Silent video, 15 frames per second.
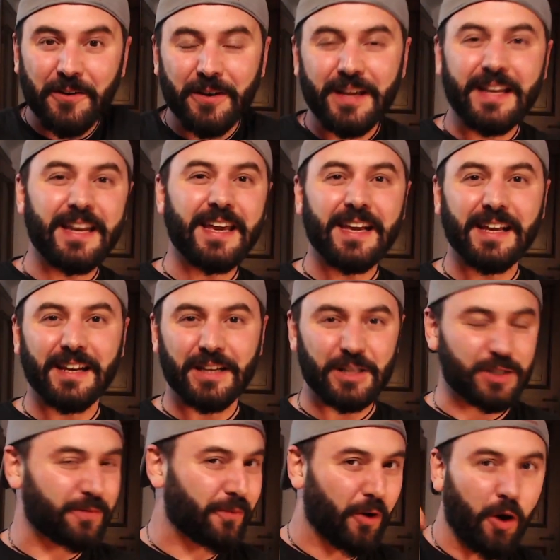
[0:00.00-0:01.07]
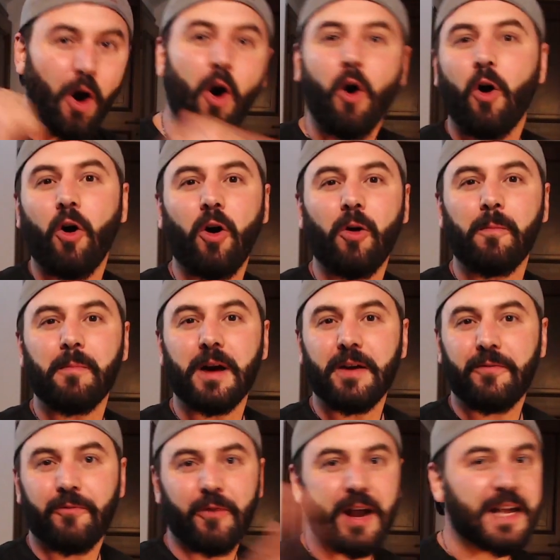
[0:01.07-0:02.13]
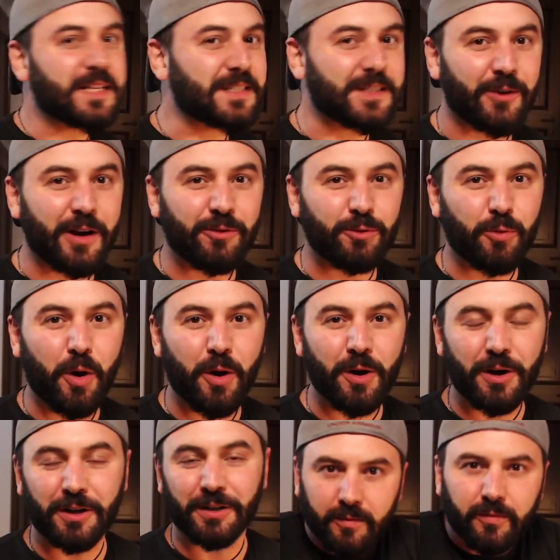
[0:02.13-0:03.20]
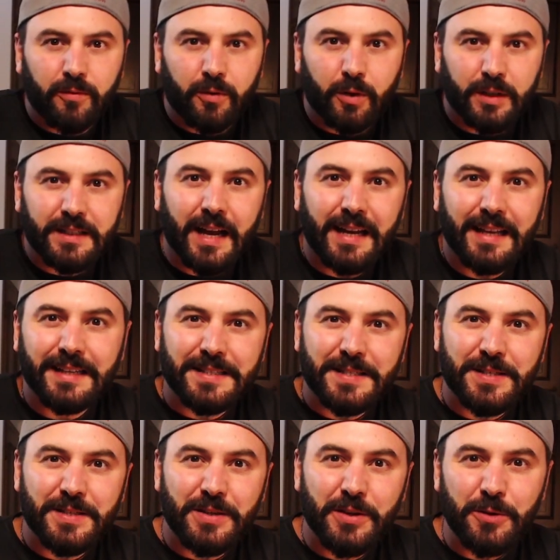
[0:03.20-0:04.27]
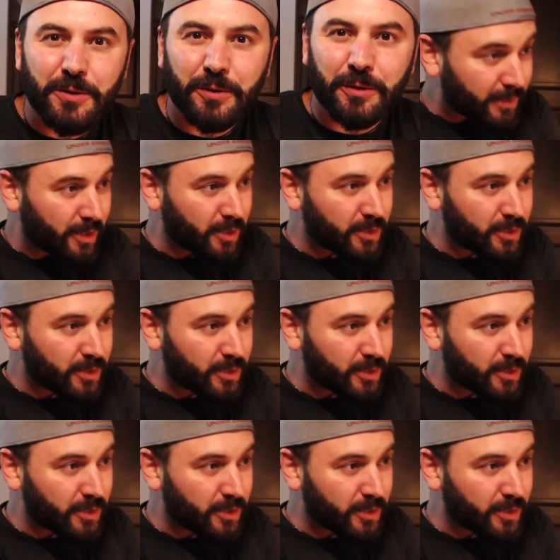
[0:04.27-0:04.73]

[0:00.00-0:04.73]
in English for all my friends around the world, for Italians too, because